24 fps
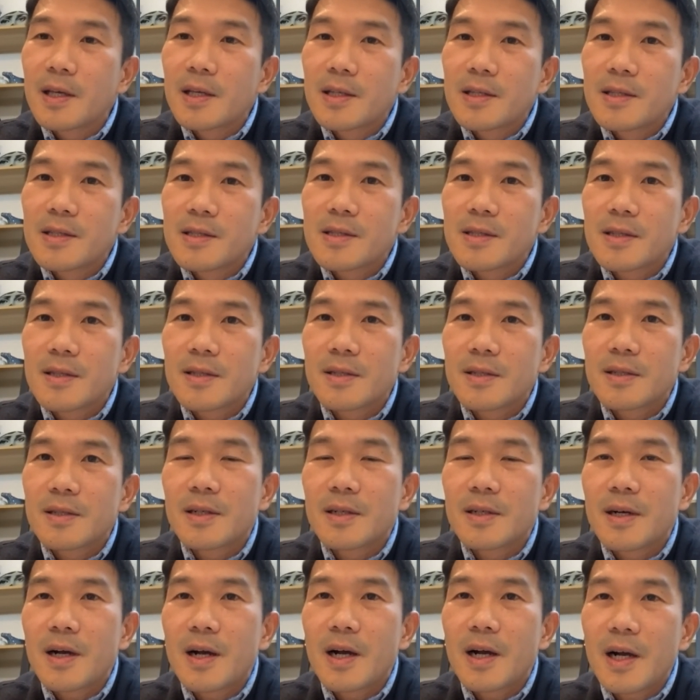
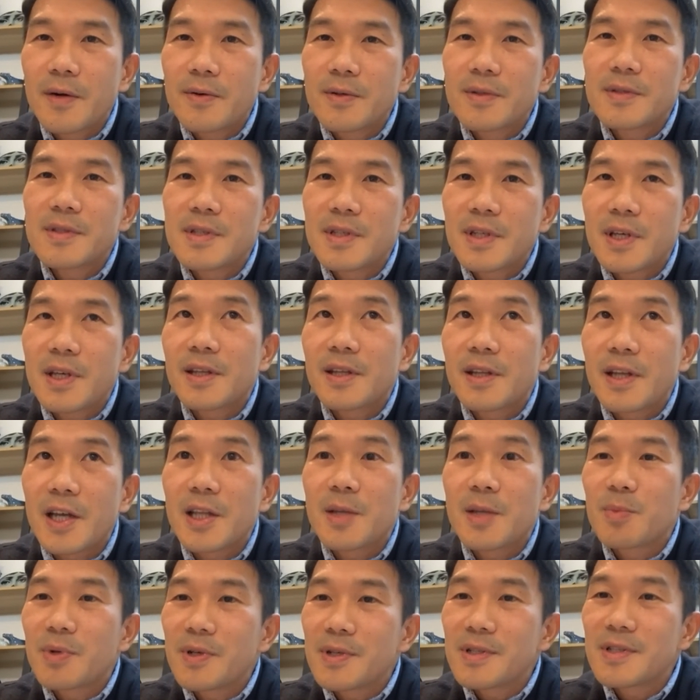So I would say
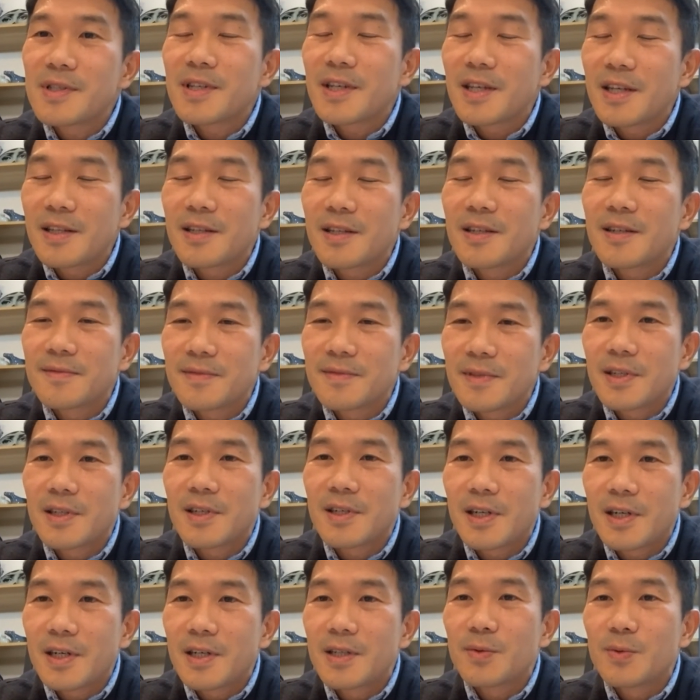90% of
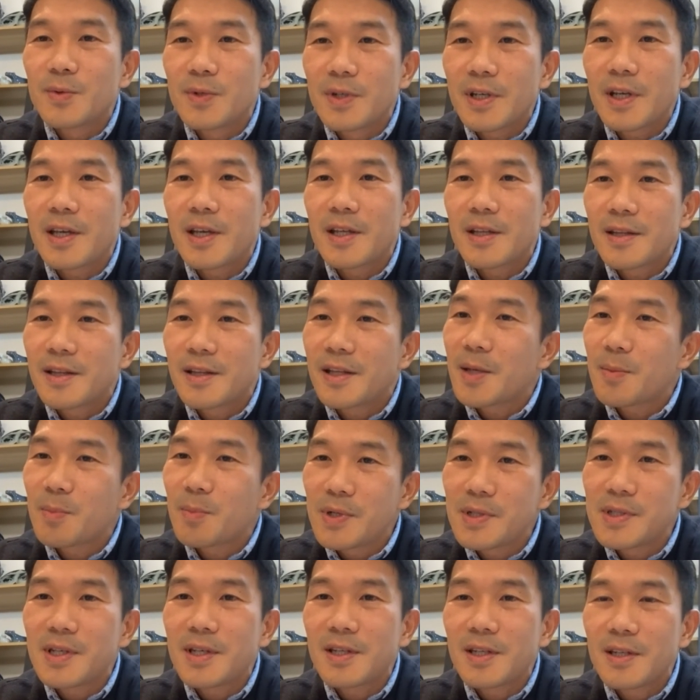hard work and
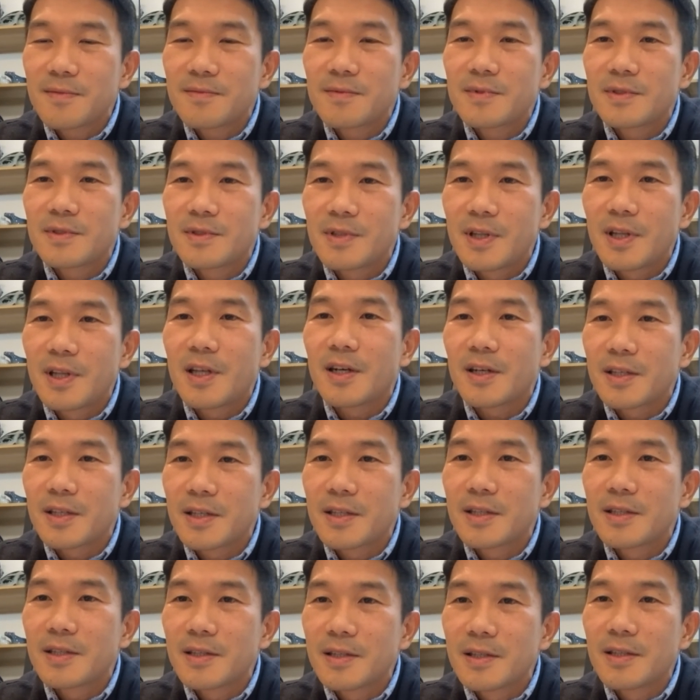10% of luck.
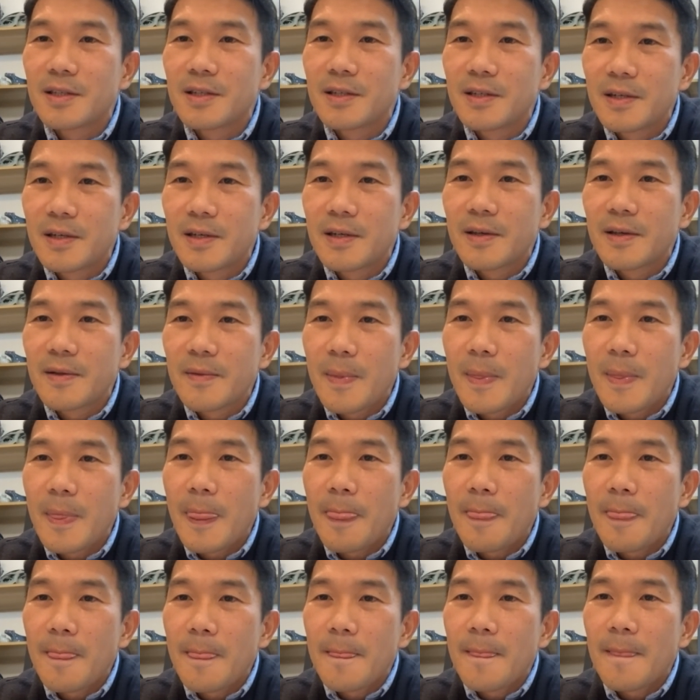
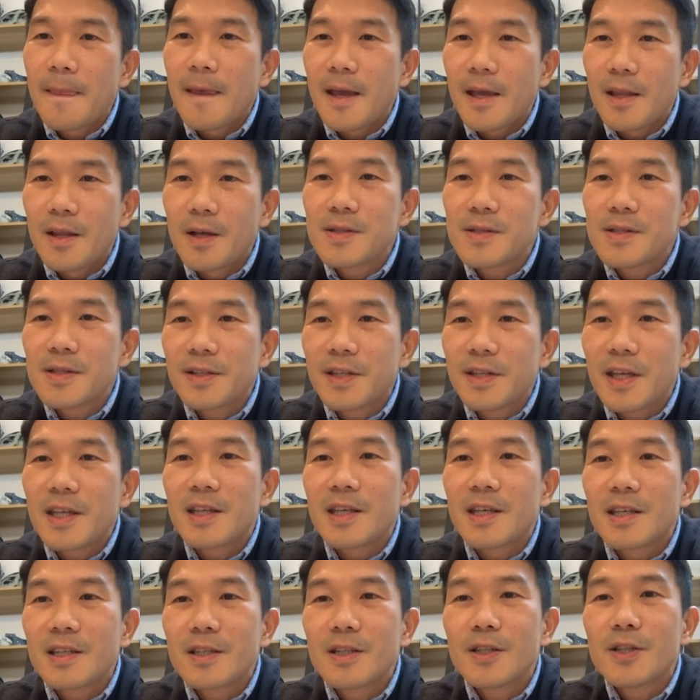And also that
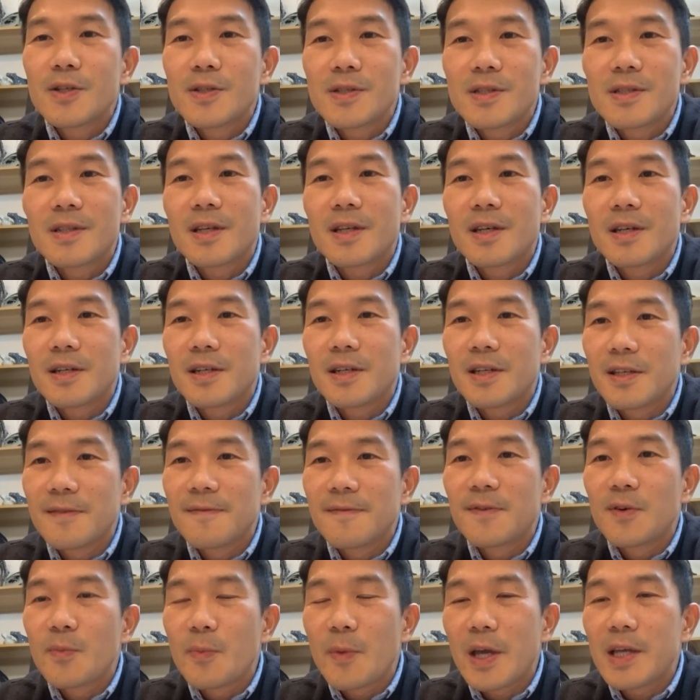includes the
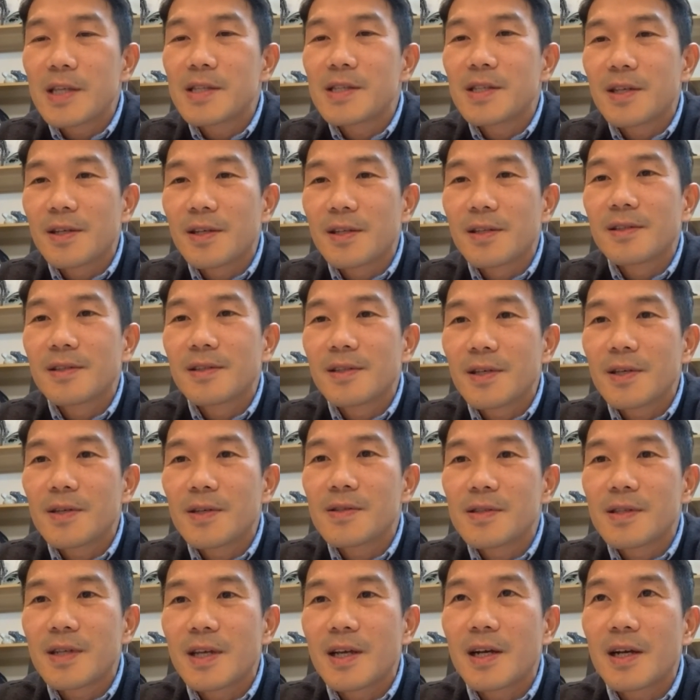information,
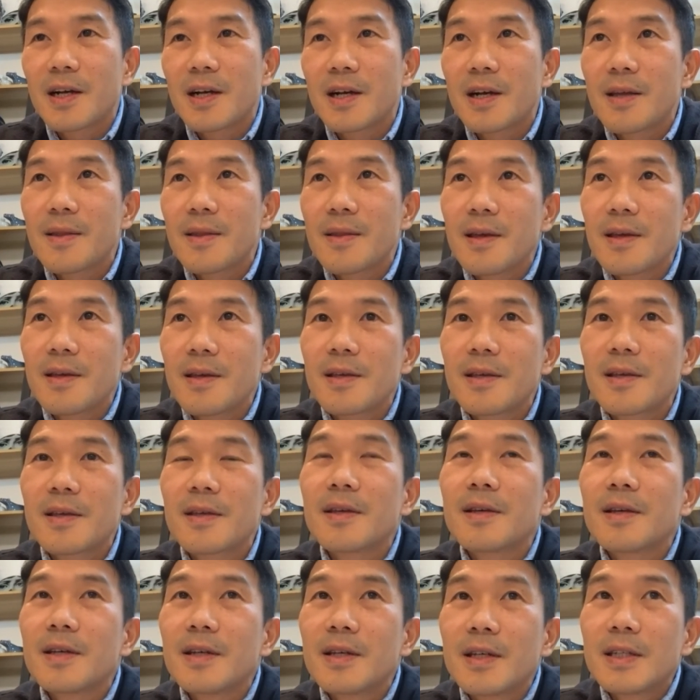because I think
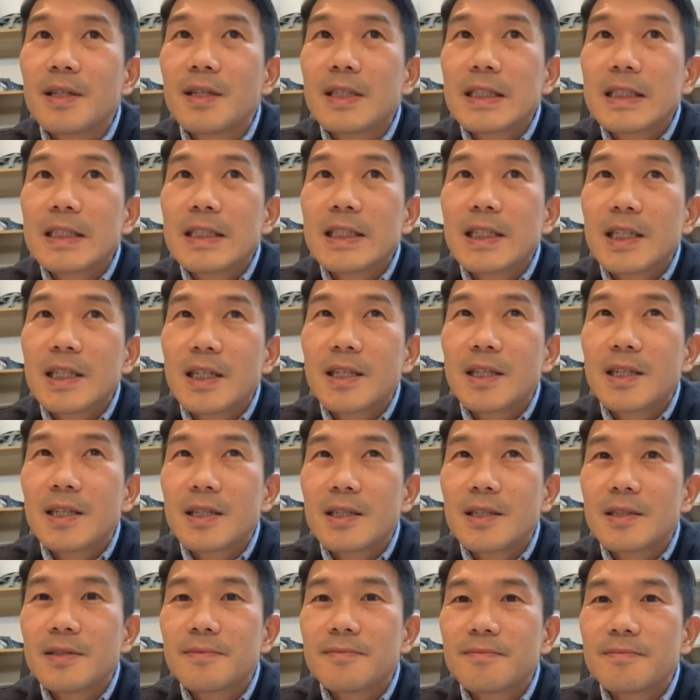
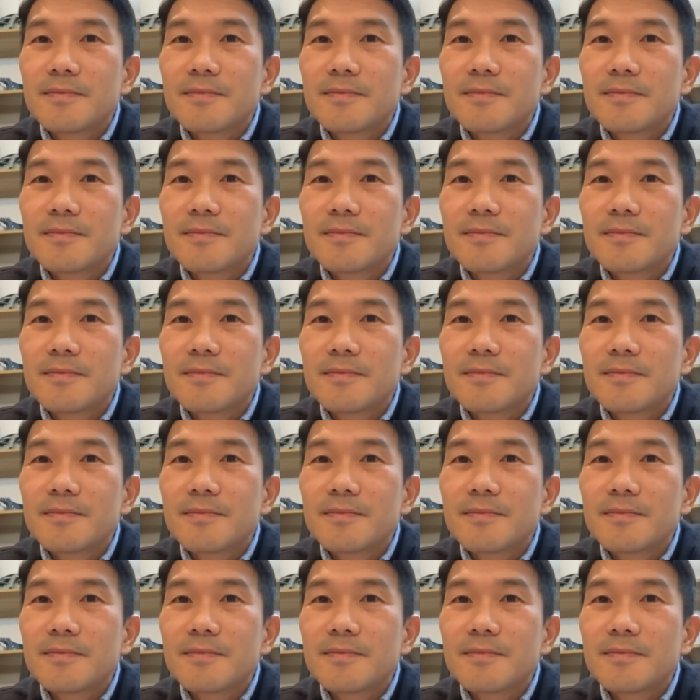uh,